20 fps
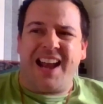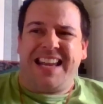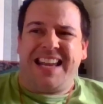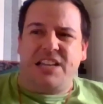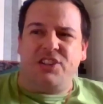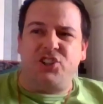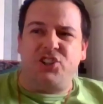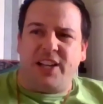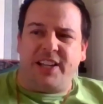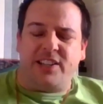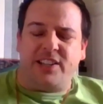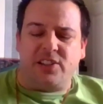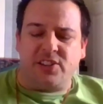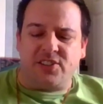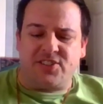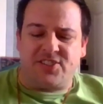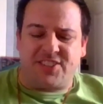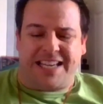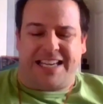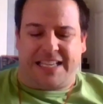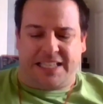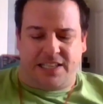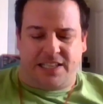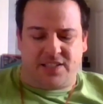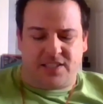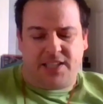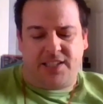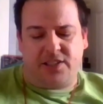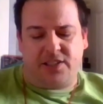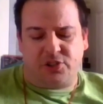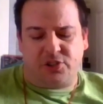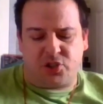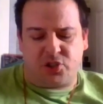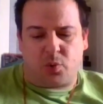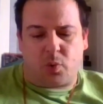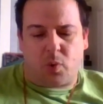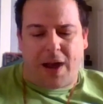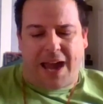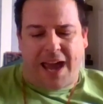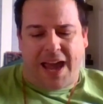And each little scene is a little
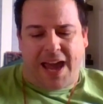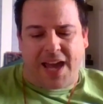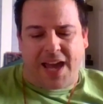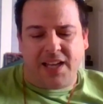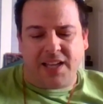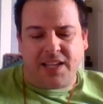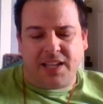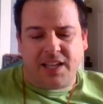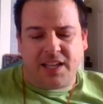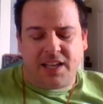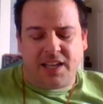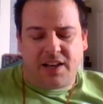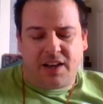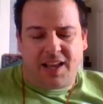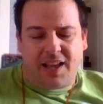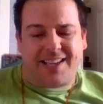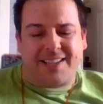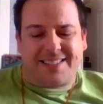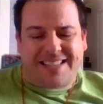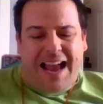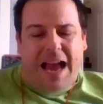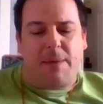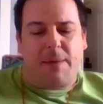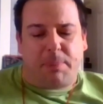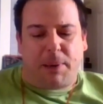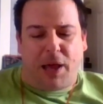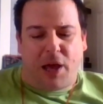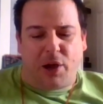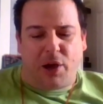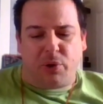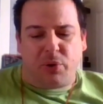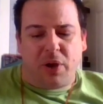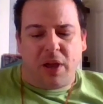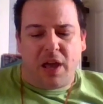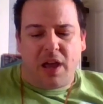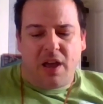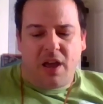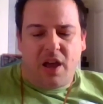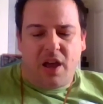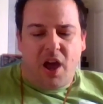square, like a
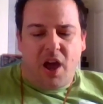tableau.